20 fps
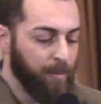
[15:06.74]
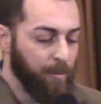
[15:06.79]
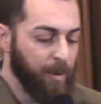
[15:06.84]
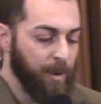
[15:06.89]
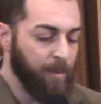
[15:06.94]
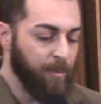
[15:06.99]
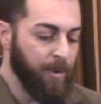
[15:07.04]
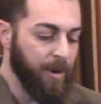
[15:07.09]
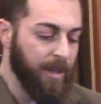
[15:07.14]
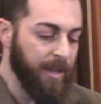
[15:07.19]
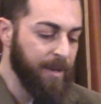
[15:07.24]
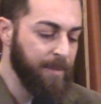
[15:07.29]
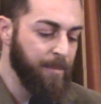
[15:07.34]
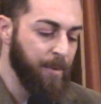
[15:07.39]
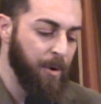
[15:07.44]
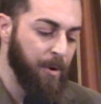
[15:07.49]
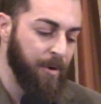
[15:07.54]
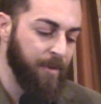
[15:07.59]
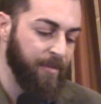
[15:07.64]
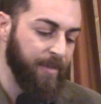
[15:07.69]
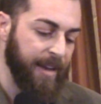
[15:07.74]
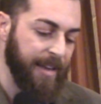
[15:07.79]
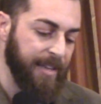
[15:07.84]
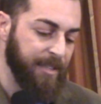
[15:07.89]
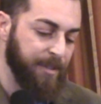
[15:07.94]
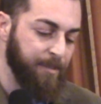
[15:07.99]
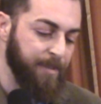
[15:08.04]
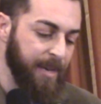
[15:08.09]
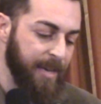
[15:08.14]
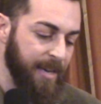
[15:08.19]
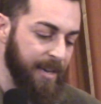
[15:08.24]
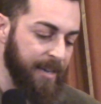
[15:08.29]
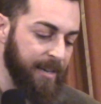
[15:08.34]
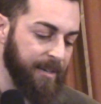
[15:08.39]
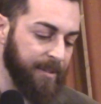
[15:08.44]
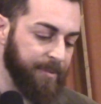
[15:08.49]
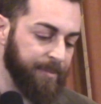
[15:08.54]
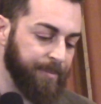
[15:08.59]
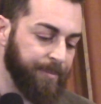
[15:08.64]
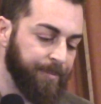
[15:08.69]
what really motivates
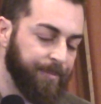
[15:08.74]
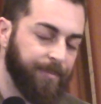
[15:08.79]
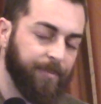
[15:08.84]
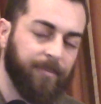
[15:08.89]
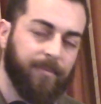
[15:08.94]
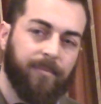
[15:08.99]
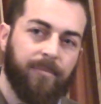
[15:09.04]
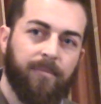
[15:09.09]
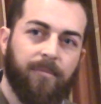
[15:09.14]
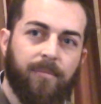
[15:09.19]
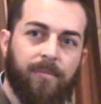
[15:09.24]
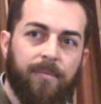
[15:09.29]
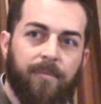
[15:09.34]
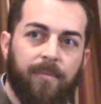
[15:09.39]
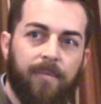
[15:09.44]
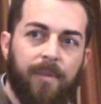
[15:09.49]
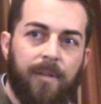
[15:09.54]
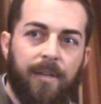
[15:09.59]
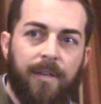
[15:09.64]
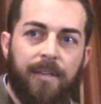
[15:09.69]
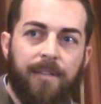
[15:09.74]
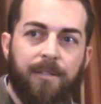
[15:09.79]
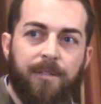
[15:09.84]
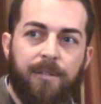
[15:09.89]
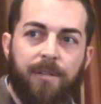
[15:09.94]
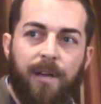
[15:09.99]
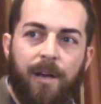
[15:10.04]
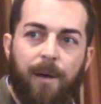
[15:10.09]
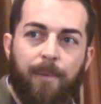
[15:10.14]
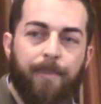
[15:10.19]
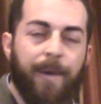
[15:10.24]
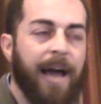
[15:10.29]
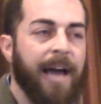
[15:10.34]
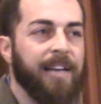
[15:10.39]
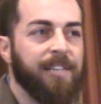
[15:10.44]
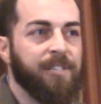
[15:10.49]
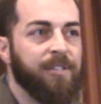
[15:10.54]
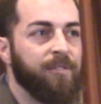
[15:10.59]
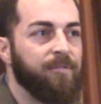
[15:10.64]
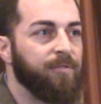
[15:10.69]
me is a
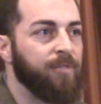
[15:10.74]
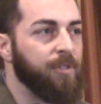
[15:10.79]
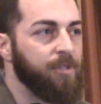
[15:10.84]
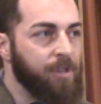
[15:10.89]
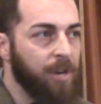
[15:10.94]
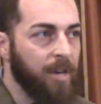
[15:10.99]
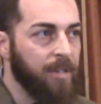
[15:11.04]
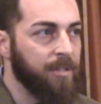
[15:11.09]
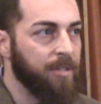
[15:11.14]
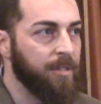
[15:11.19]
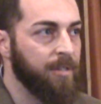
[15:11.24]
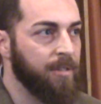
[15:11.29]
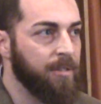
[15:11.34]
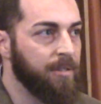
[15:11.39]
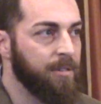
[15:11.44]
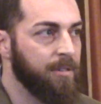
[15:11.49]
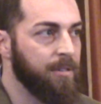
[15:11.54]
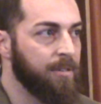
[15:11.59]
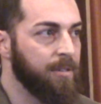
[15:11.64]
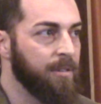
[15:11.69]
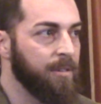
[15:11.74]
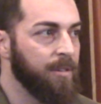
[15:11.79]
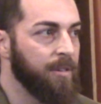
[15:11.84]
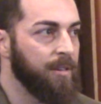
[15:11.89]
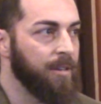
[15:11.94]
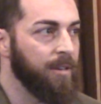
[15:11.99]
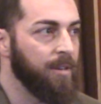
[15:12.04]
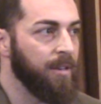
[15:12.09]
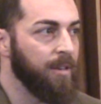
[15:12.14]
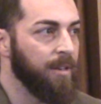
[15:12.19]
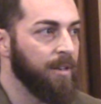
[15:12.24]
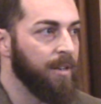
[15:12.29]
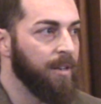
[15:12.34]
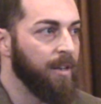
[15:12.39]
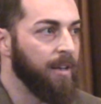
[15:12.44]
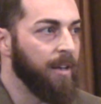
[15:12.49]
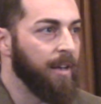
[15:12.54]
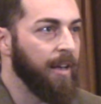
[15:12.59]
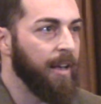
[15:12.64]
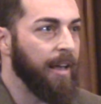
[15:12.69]
passion for justice.
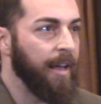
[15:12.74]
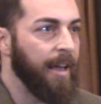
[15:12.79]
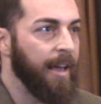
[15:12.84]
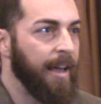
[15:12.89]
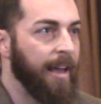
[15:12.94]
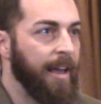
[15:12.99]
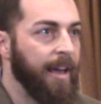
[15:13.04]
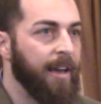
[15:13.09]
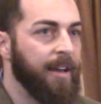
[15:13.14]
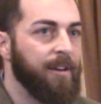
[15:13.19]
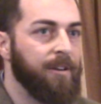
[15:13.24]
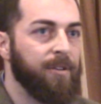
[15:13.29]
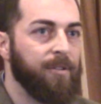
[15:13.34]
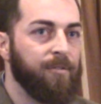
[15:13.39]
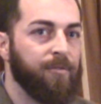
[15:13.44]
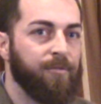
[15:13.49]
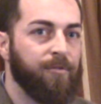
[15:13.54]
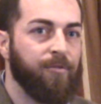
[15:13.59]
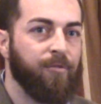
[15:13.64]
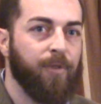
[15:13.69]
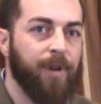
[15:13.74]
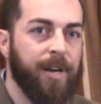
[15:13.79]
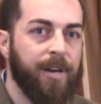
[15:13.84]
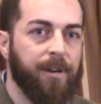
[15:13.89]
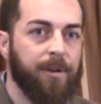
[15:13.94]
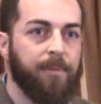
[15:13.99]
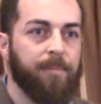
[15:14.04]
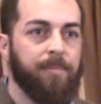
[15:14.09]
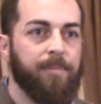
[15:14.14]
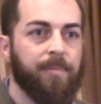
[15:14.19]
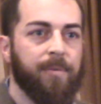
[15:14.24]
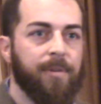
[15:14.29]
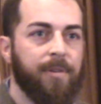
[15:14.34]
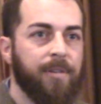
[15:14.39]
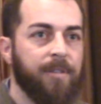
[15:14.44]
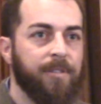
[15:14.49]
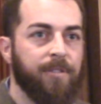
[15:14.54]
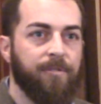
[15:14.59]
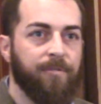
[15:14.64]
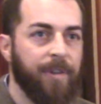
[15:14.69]
And freedom
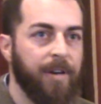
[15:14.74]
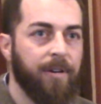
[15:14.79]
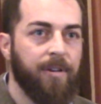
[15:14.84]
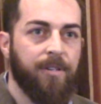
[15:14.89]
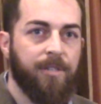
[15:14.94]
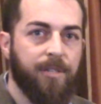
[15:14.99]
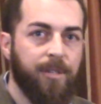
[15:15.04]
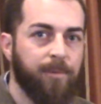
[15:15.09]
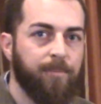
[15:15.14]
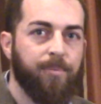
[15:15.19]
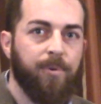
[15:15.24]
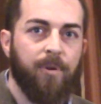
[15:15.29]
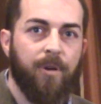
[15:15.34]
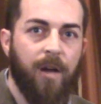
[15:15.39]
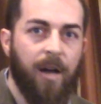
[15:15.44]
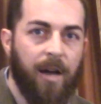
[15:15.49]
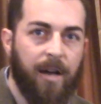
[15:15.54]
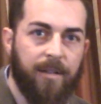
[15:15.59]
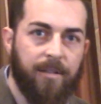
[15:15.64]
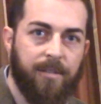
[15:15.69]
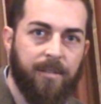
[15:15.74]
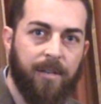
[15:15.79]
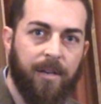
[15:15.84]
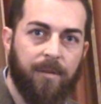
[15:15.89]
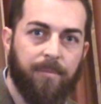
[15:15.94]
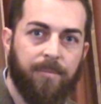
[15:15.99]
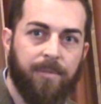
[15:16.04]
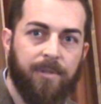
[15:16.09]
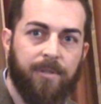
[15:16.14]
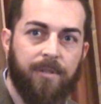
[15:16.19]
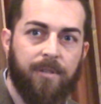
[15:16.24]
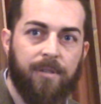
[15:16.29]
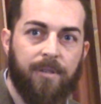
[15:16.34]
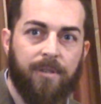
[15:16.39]
is a very simple concept.